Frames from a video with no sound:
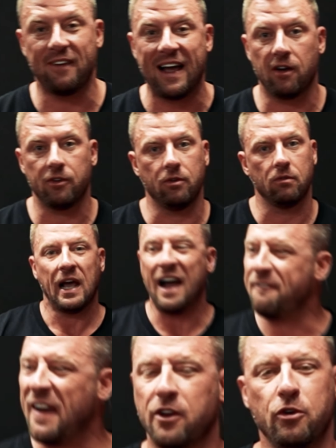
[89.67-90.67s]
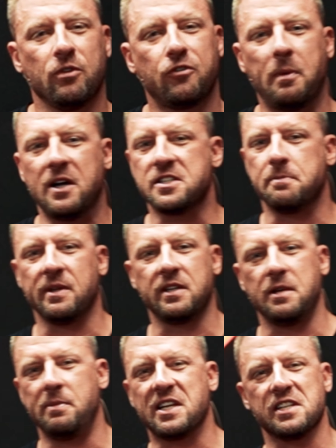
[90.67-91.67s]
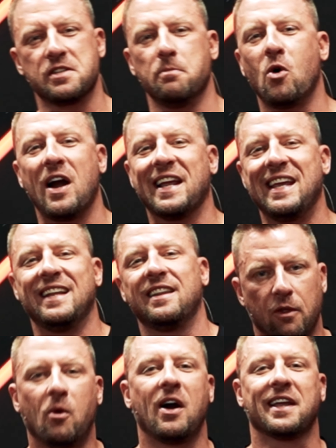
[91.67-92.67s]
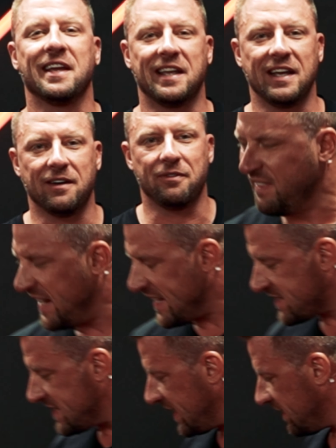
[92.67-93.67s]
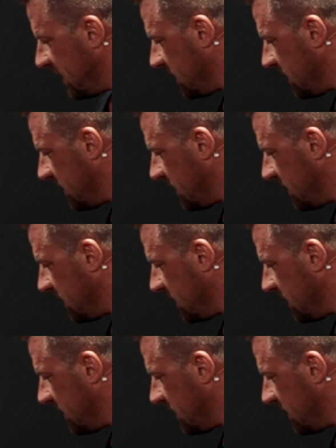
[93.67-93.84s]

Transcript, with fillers: value. I value responsibility, because the more I get, the more I can give. The next thing